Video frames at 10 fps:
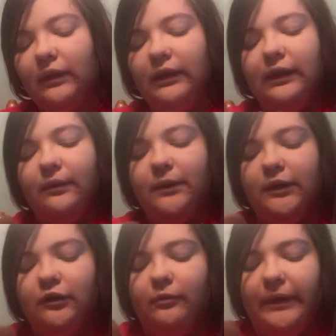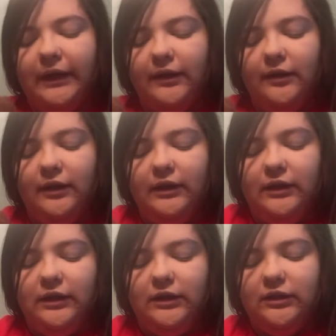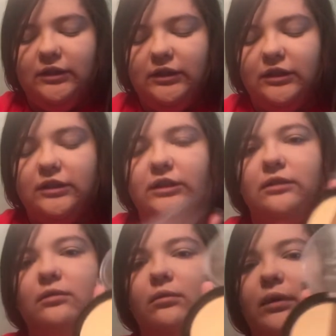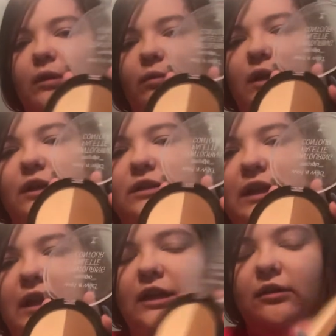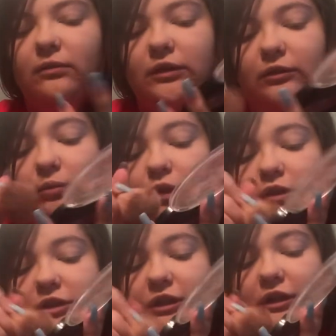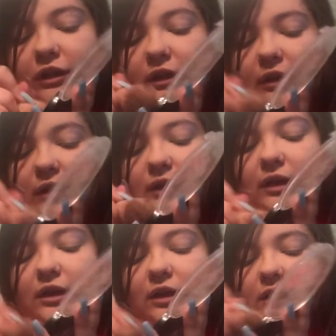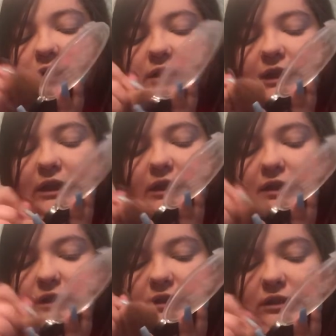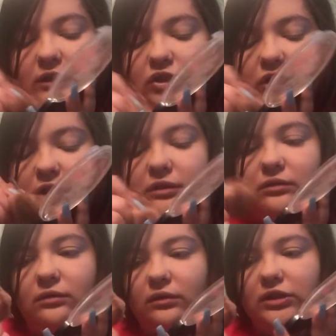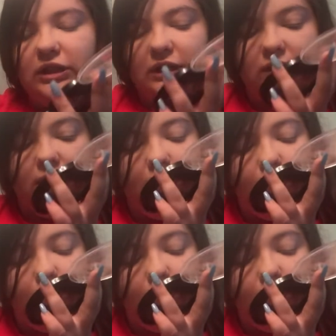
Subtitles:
Now I'm gonna go back into this Wet n Wild kit with the bronzer. This kit is the shade Dulce